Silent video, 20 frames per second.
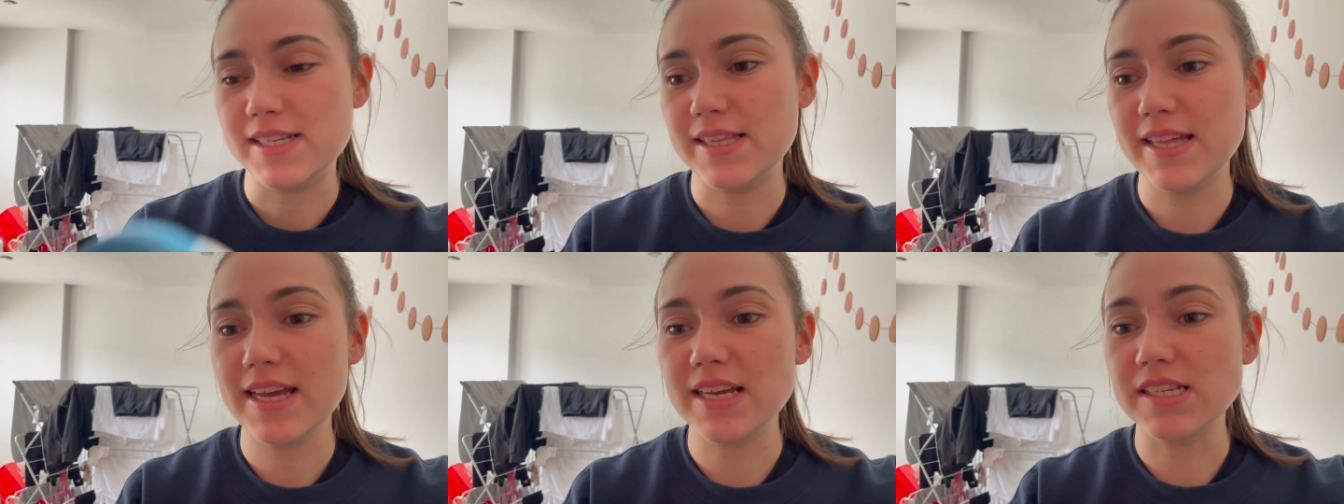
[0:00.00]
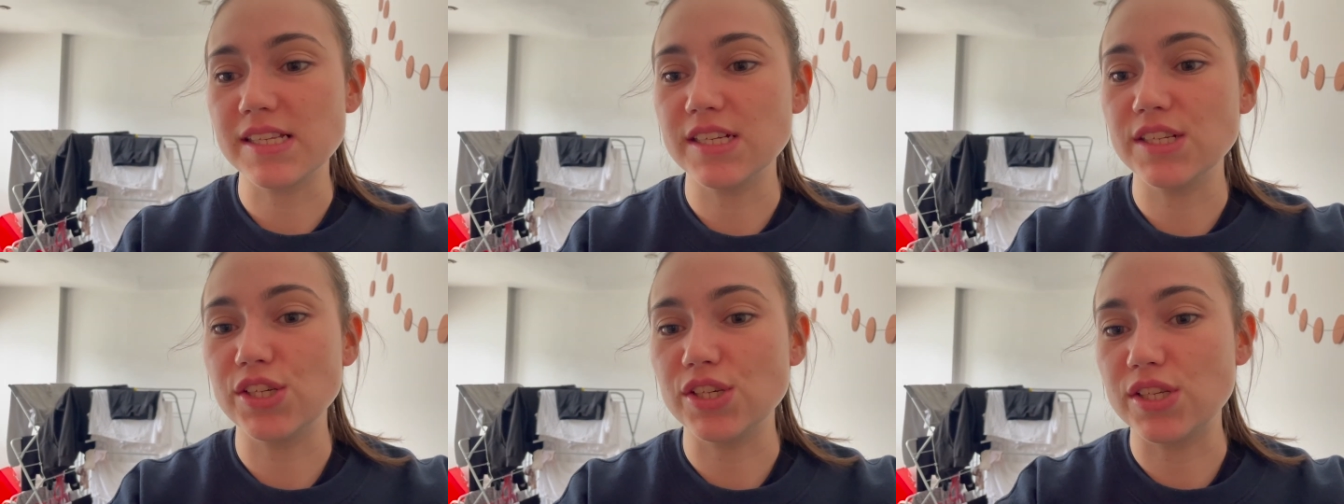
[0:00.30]
things
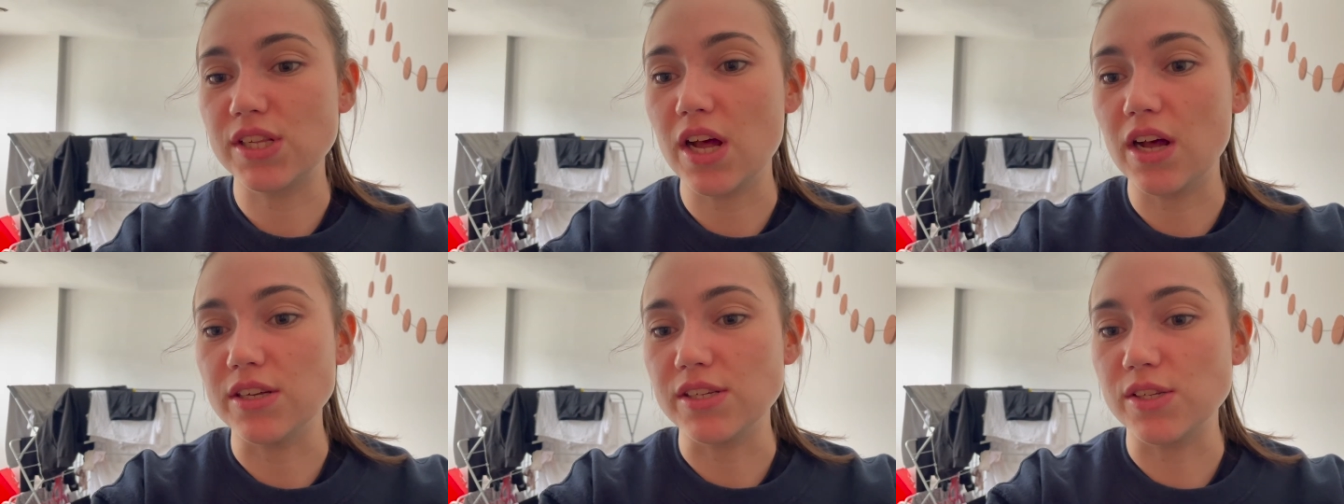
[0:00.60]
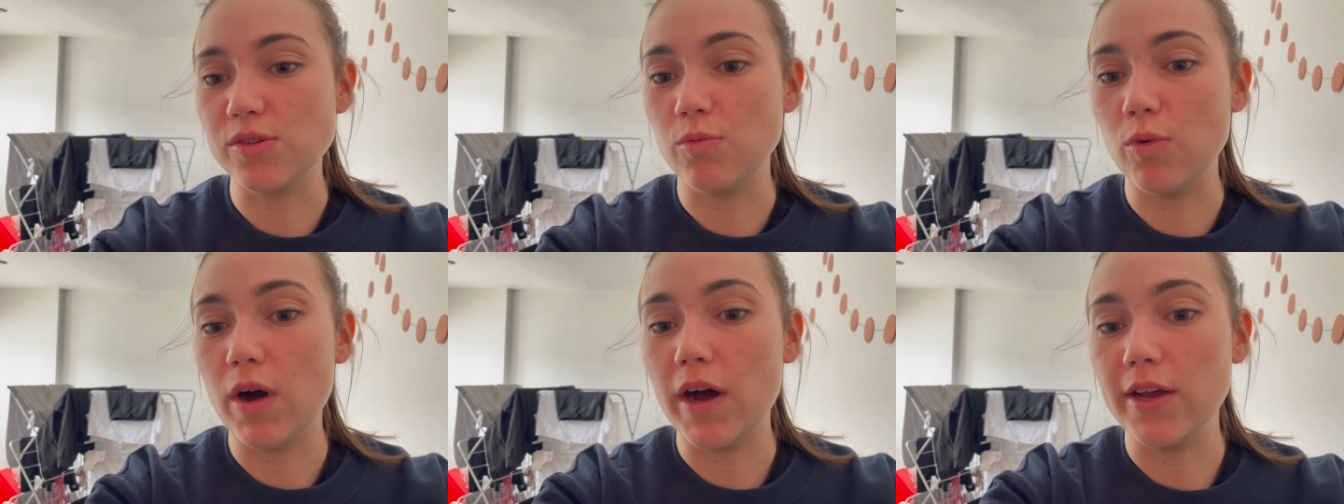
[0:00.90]
that just
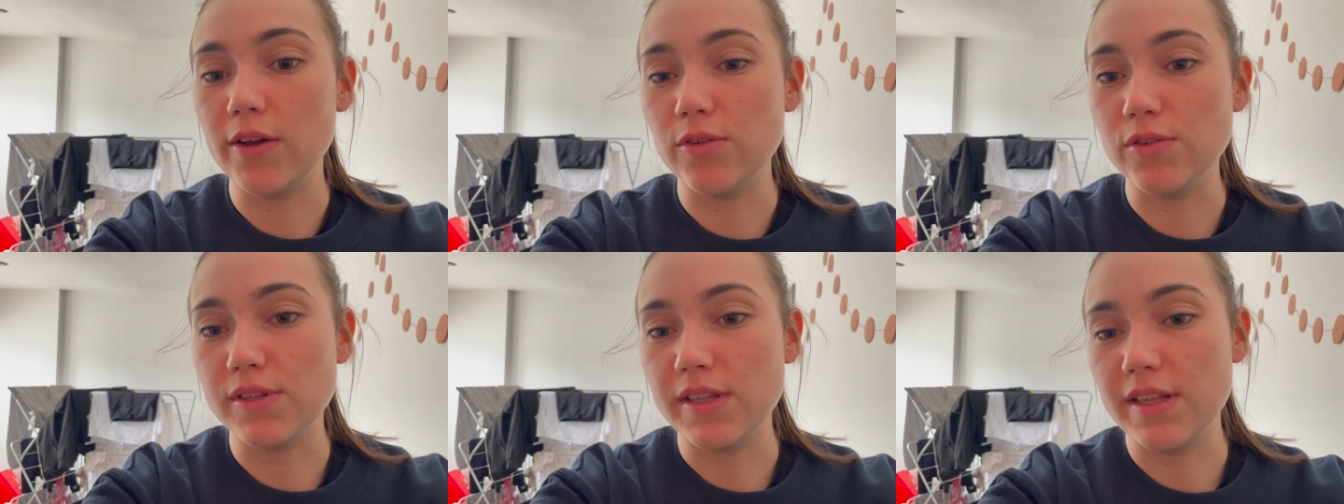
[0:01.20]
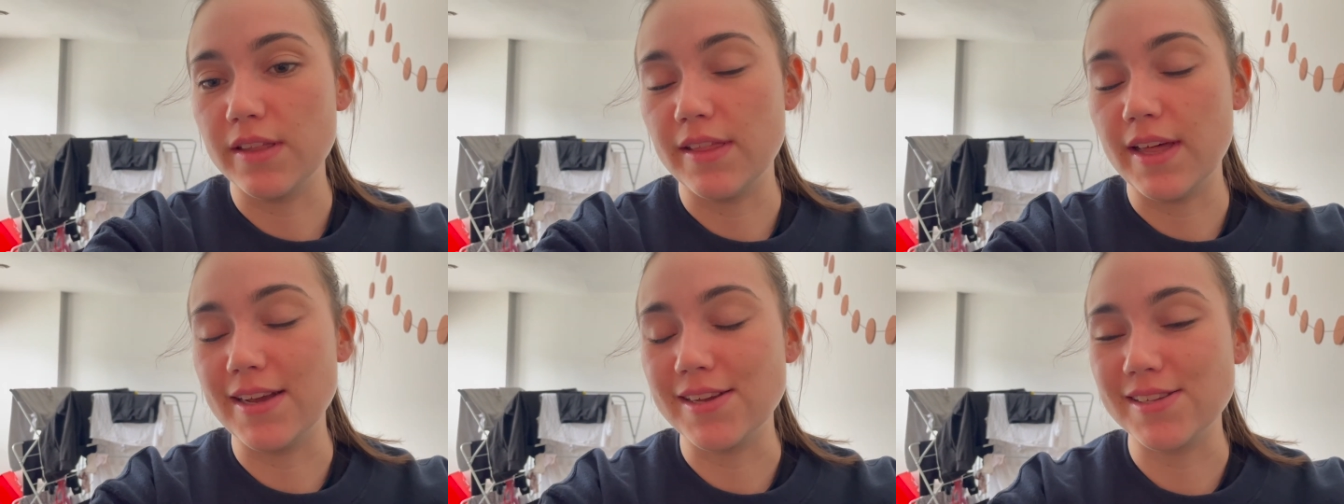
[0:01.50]
last a while, the
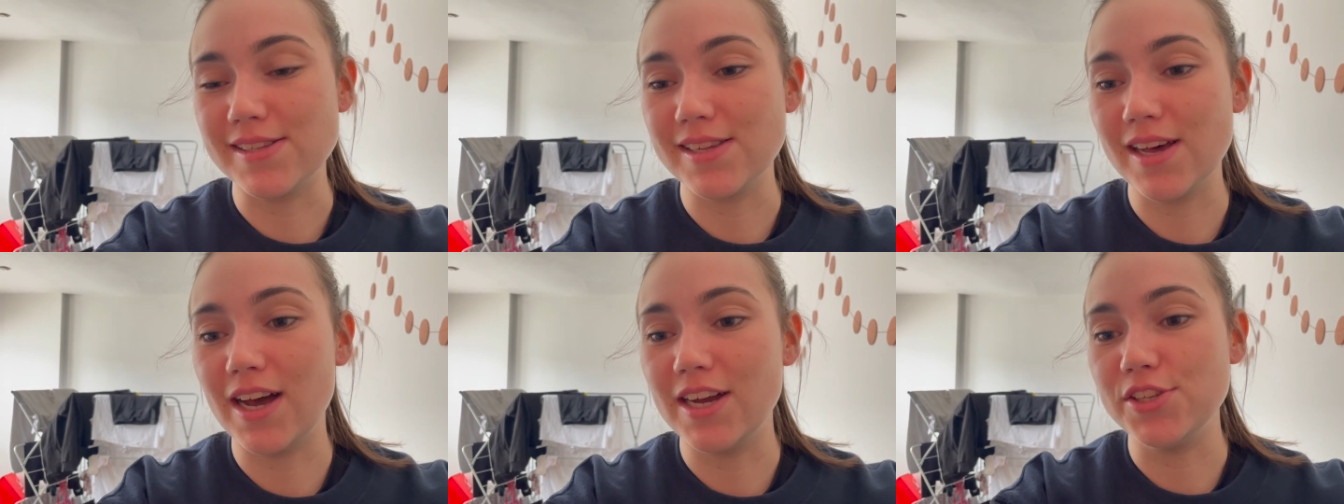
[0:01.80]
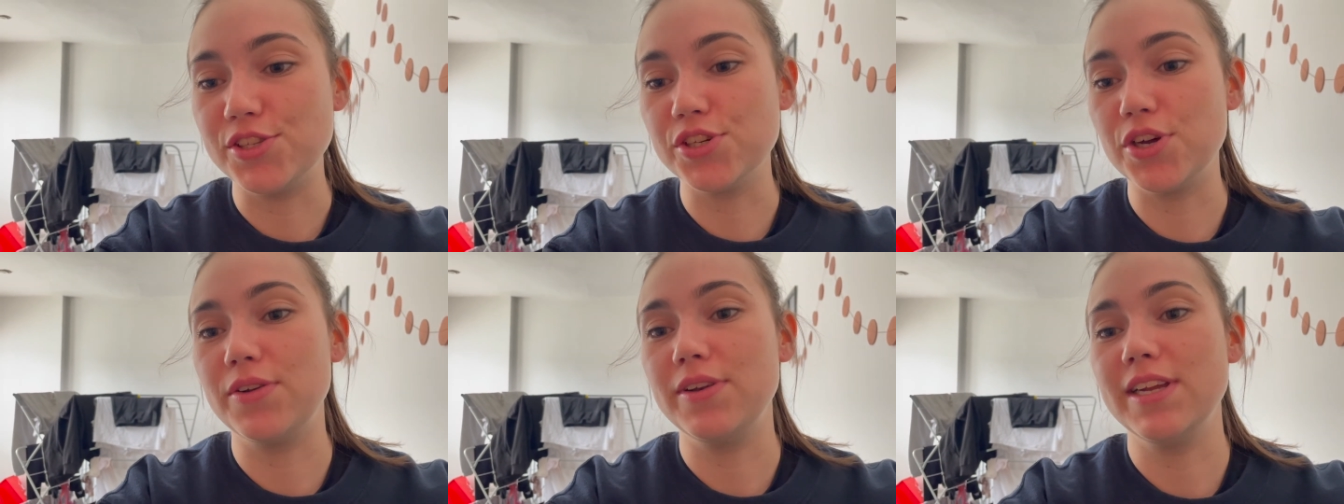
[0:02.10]
things that I
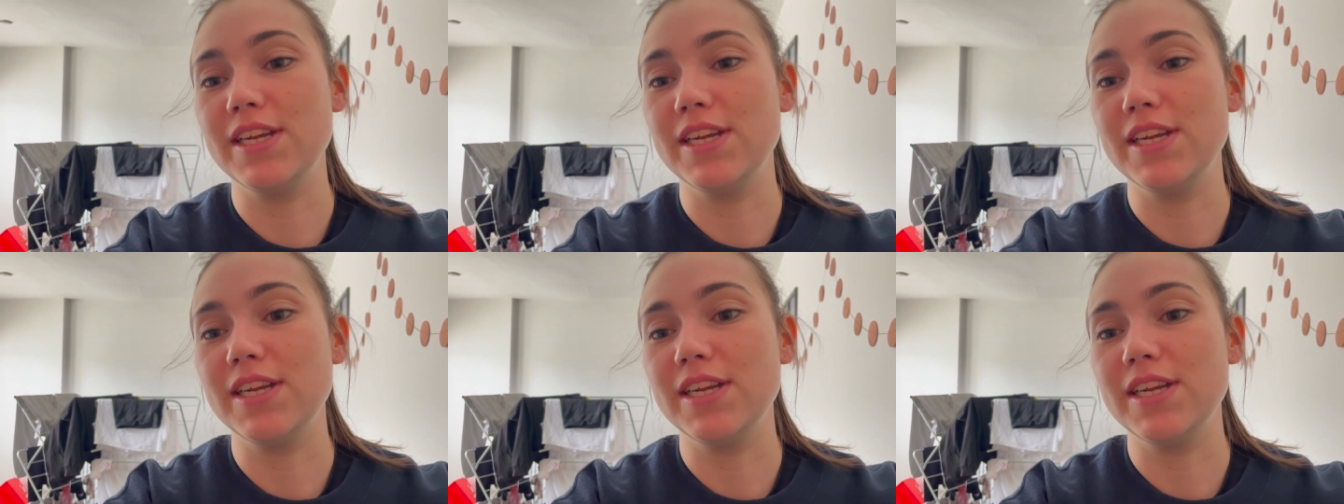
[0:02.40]
don't